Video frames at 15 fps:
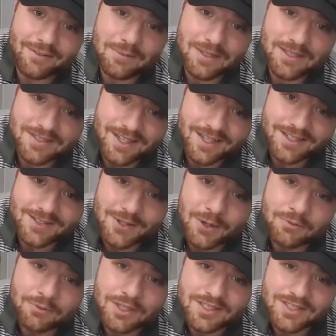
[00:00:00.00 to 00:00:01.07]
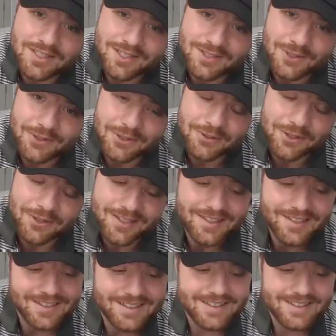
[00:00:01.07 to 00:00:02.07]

have to be a 6, and hopefully it's 6 on the green.